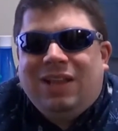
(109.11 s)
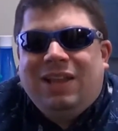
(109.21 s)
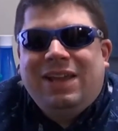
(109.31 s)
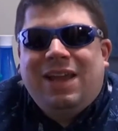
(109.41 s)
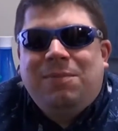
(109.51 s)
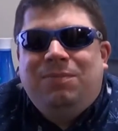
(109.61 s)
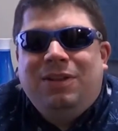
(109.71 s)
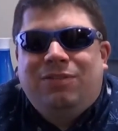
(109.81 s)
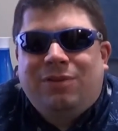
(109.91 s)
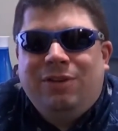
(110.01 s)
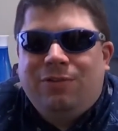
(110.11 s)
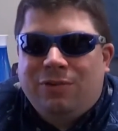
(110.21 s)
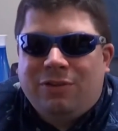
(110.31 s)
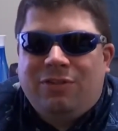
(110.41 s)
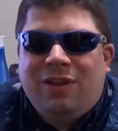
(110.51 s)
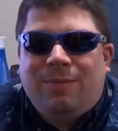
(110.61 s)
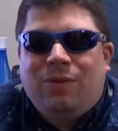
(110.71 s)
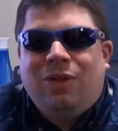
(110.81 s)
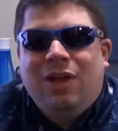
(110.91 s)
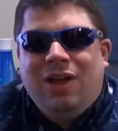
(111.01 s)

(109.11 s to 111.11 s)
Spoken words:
Like MP3s, for example.